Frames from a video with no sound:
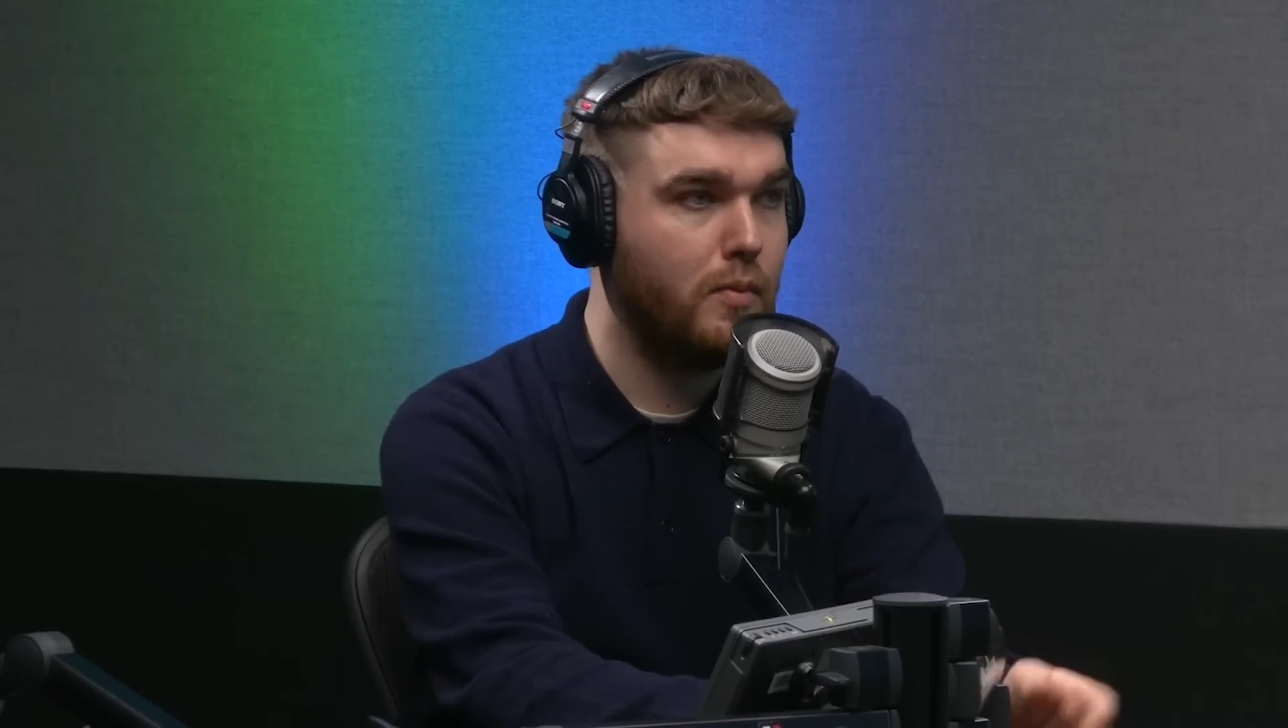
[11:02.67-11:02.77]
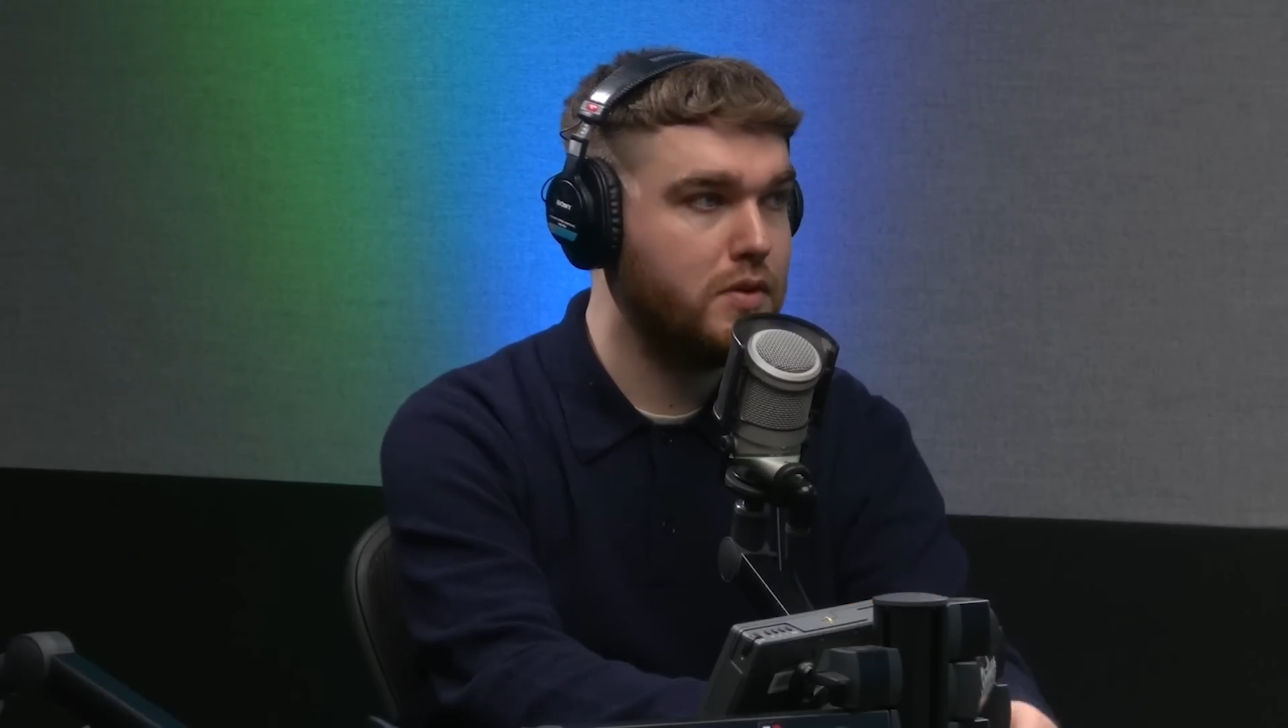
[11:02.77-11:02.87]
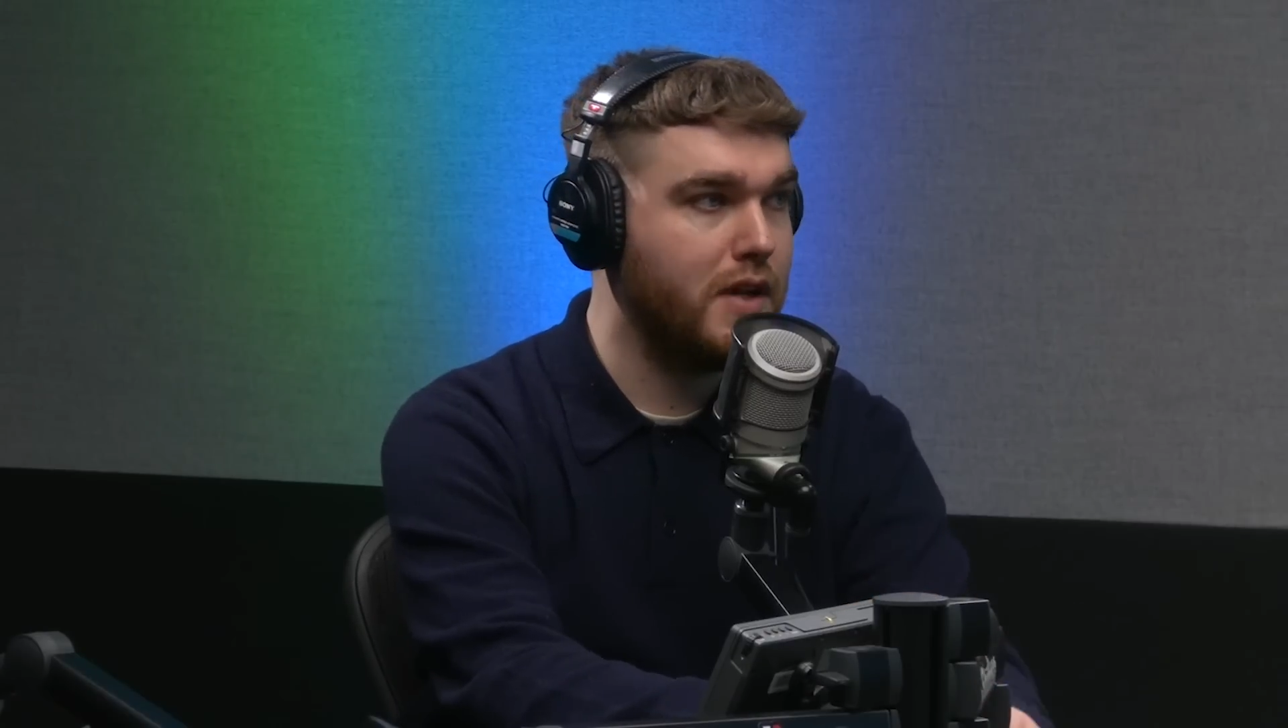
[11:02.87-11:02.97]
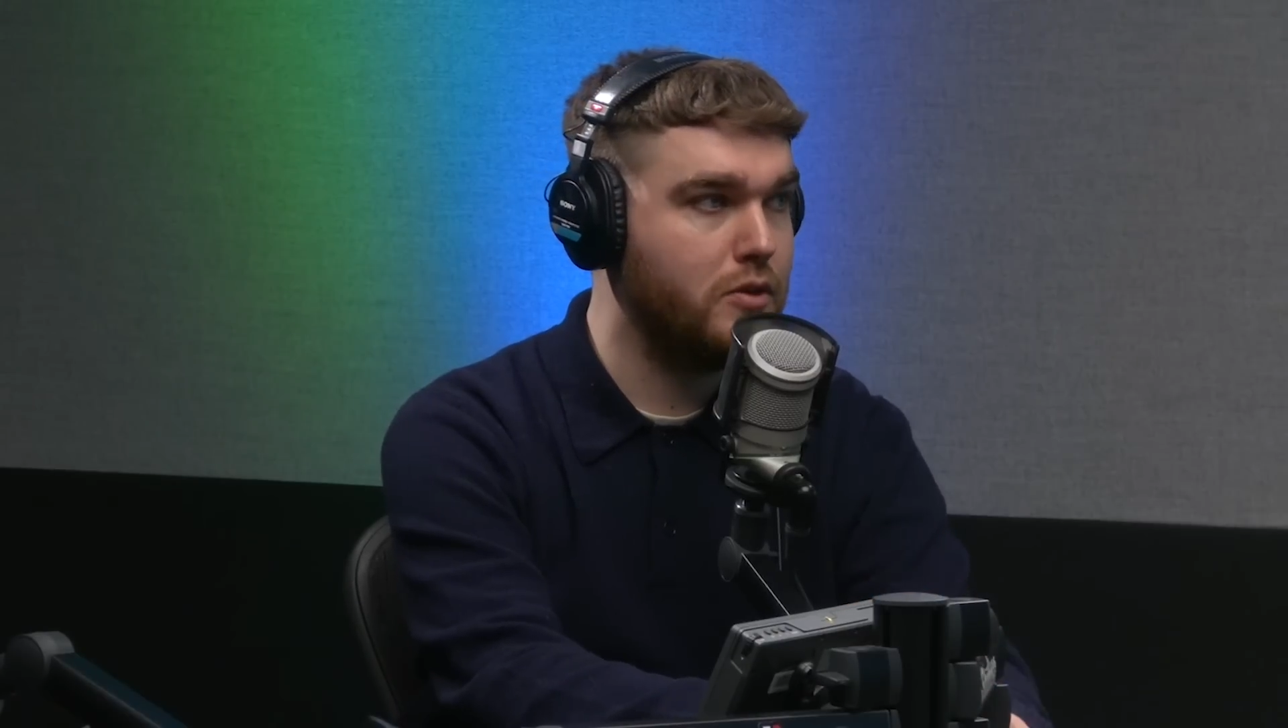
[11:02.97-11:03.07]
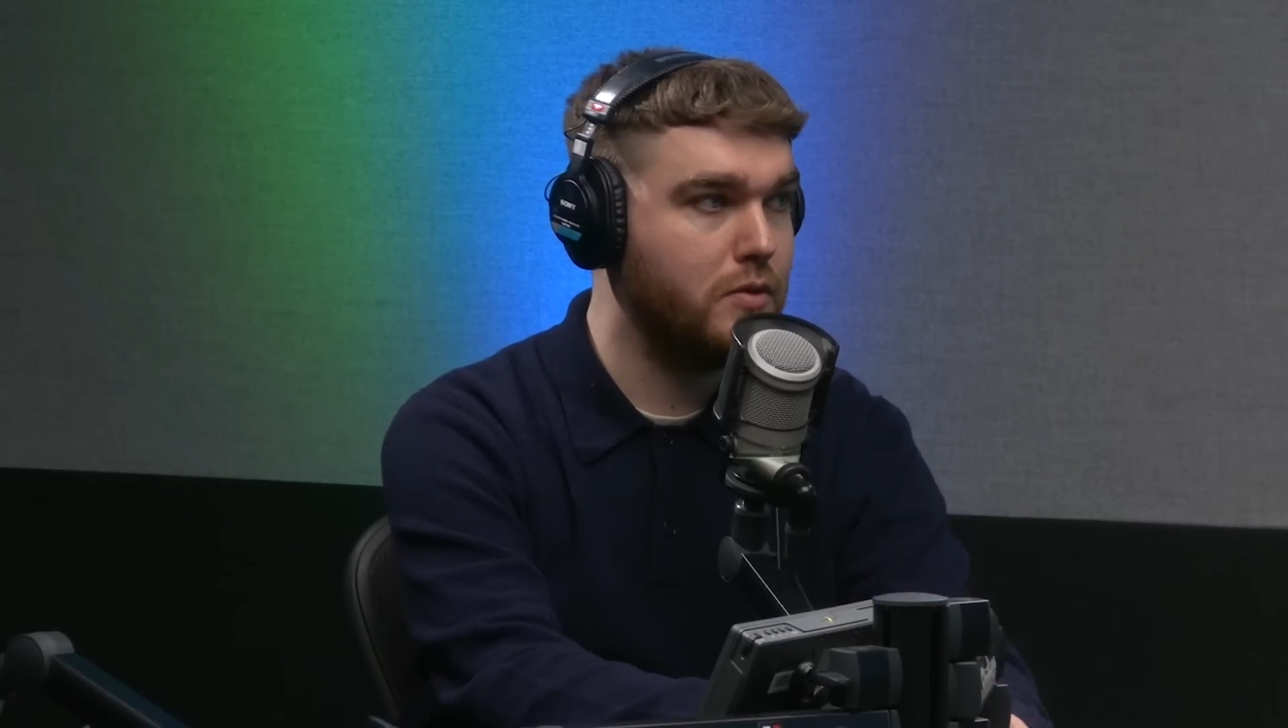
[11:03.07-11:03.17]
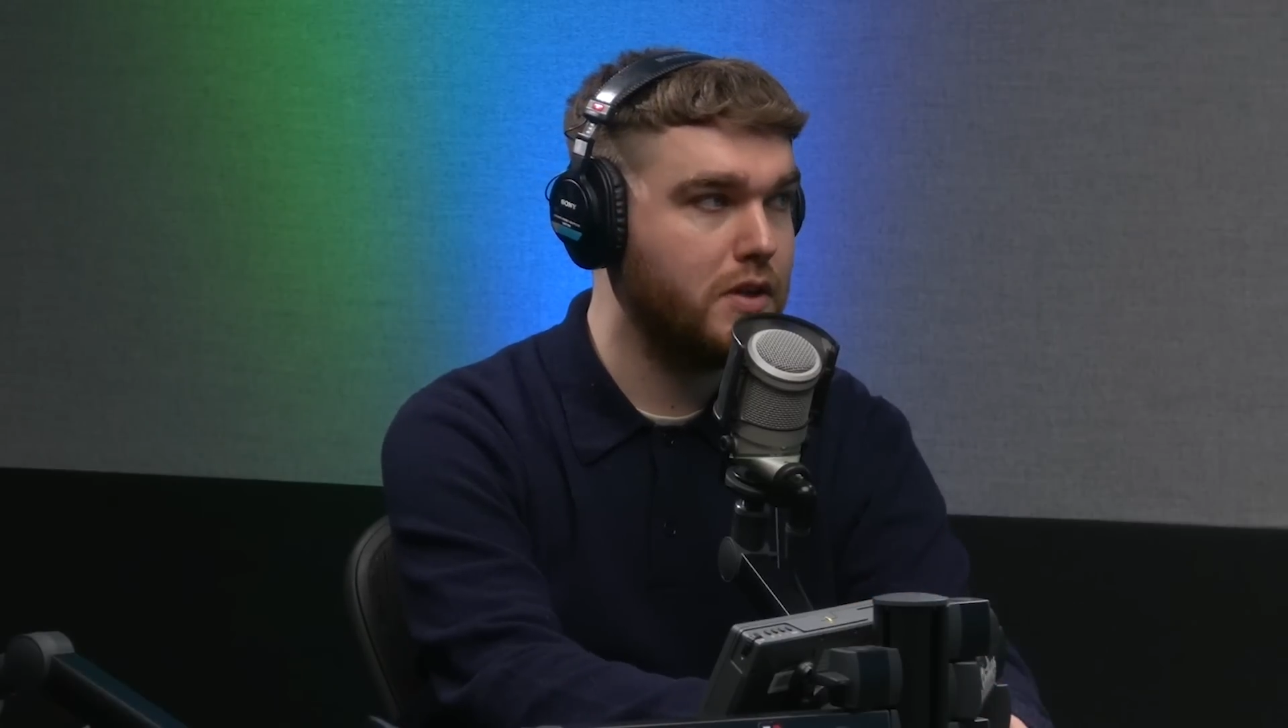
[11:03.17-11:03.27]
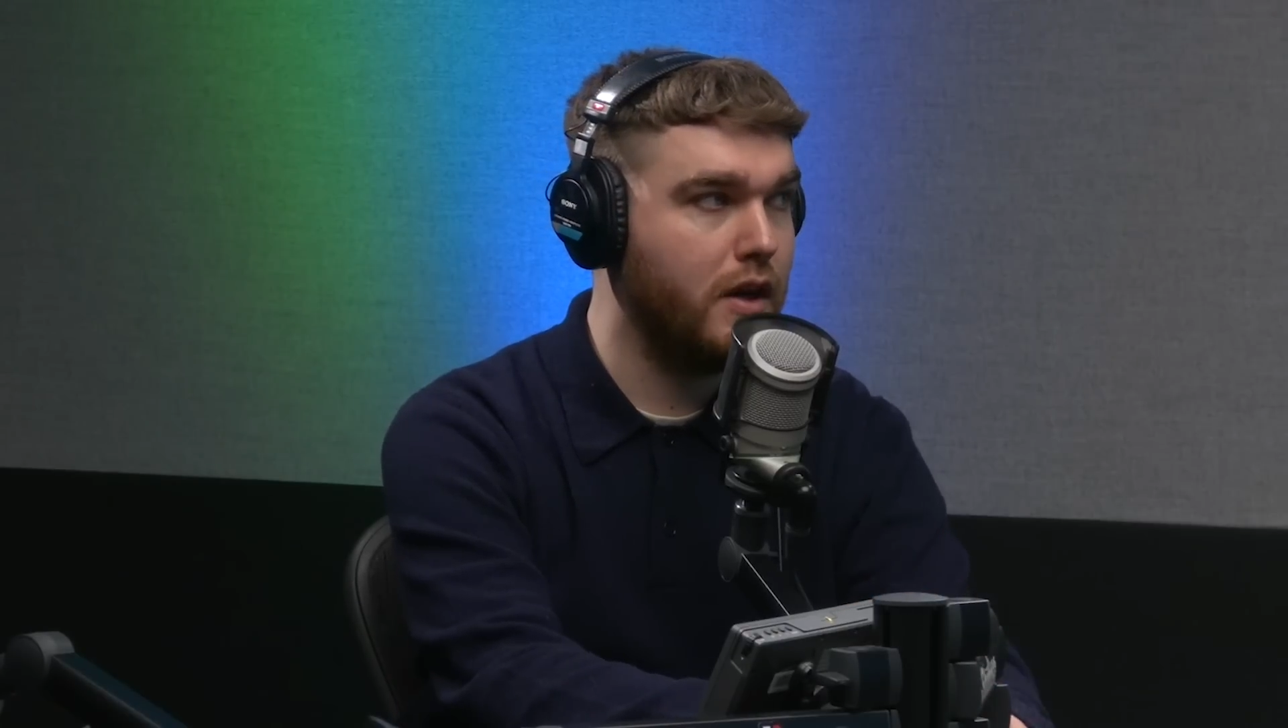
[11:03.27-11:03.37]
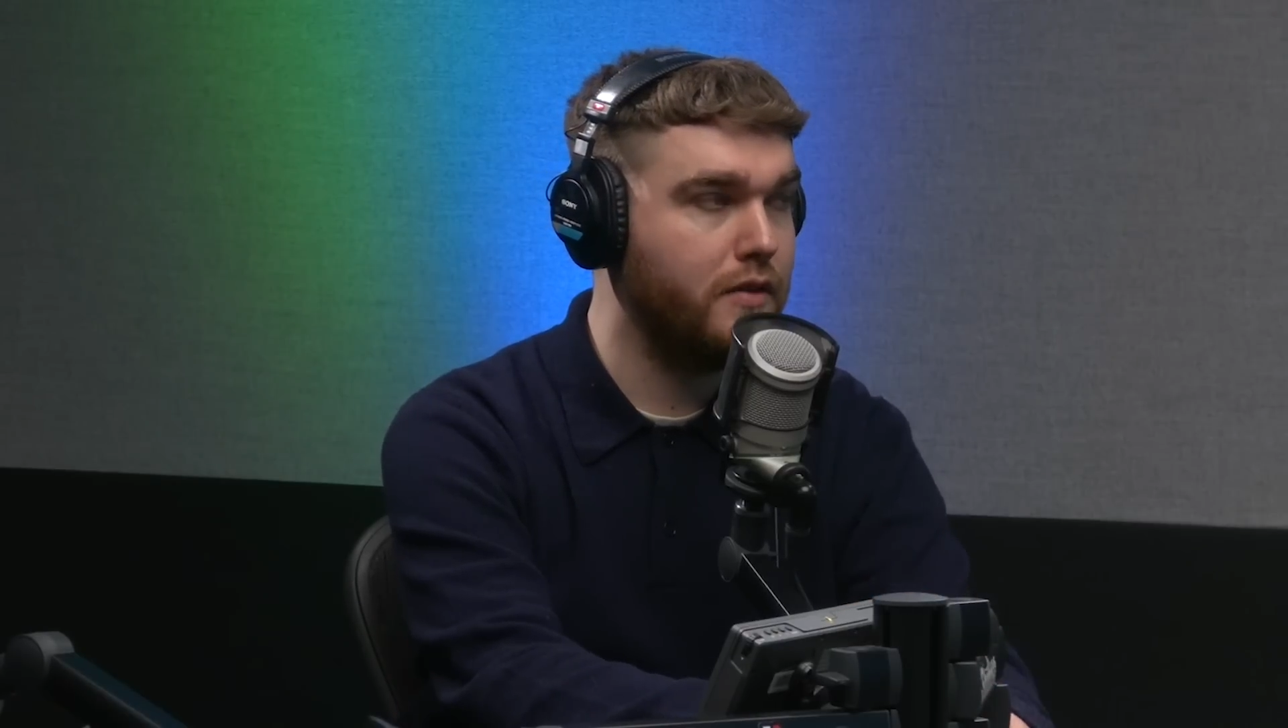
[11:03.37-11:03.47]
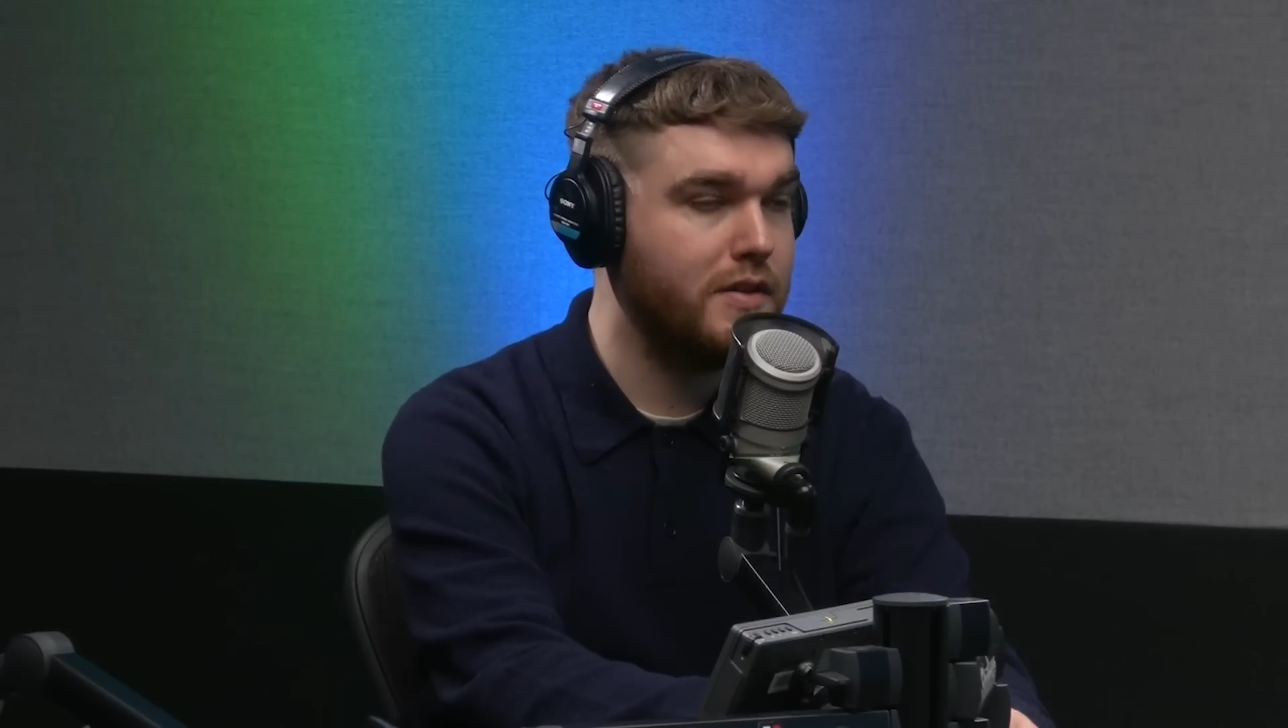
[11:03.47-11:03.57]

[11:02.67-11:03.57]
more central zone,